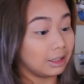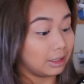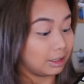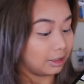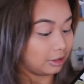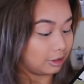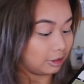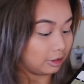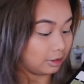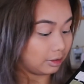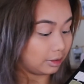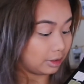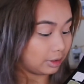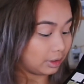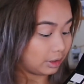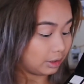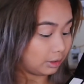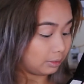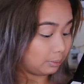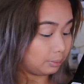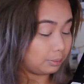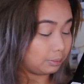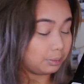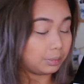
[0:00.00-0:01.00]
Like, it
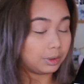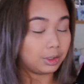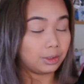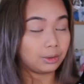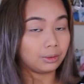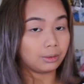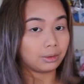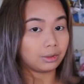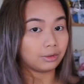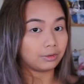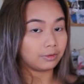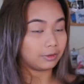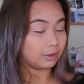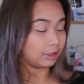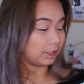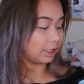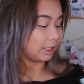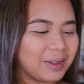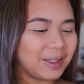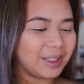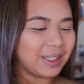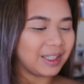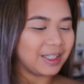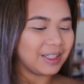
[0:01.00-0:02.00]
looks beautiful.
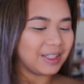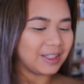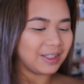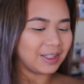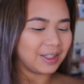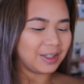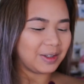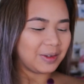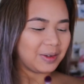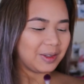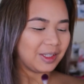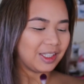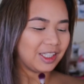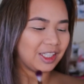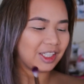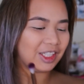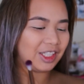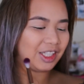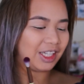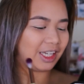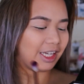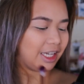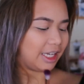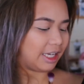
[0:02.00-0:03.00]
We're gonna start with the
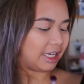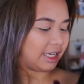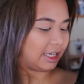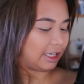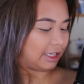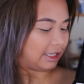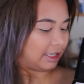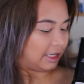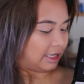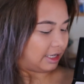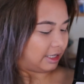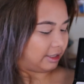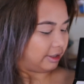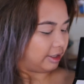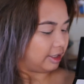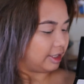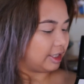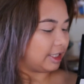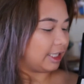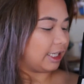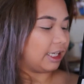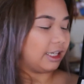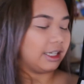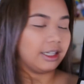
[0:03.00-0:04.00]
shade
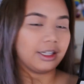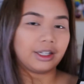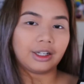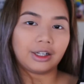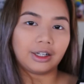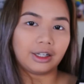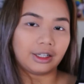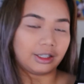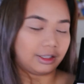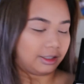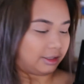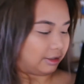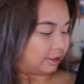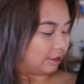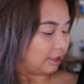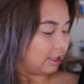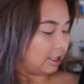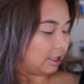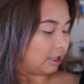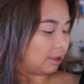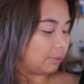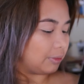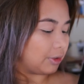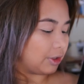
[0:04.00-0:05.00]
Tanacon,
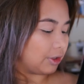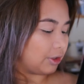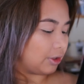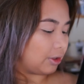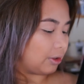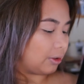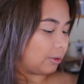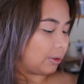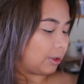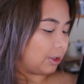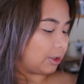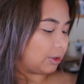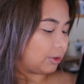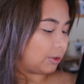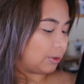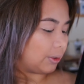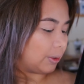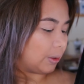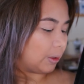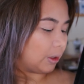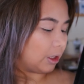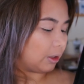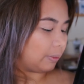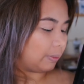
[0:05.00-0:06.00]
and I'm just going
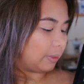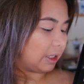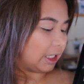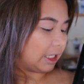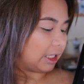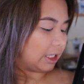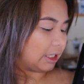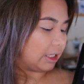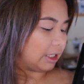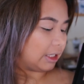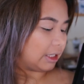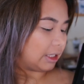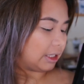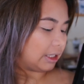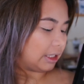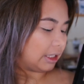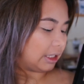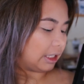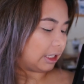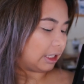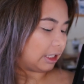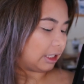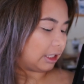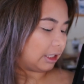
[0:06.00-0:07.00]
to apply this
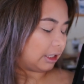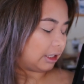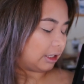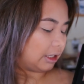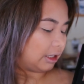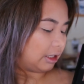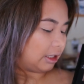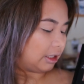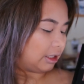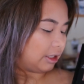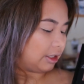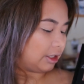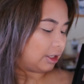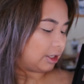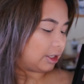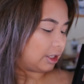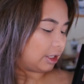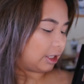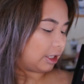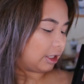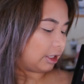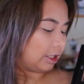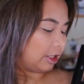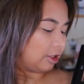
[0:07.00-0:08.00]
like just
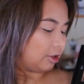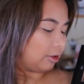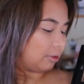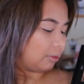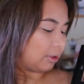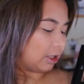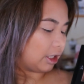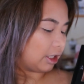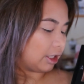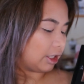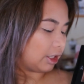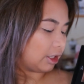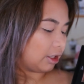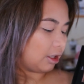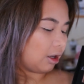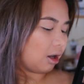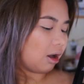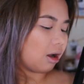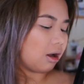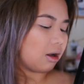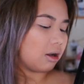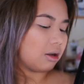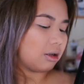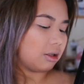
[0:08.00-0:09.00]
a clear wash.
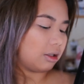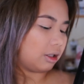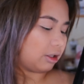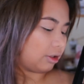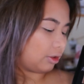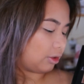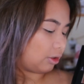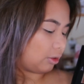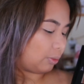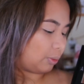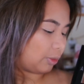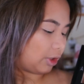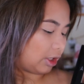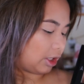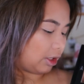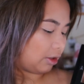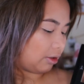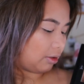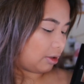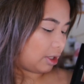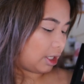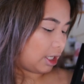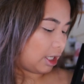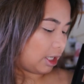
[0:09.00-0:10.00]
Oh, that's so pretty
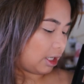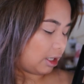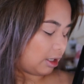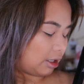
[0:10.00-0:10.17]
already.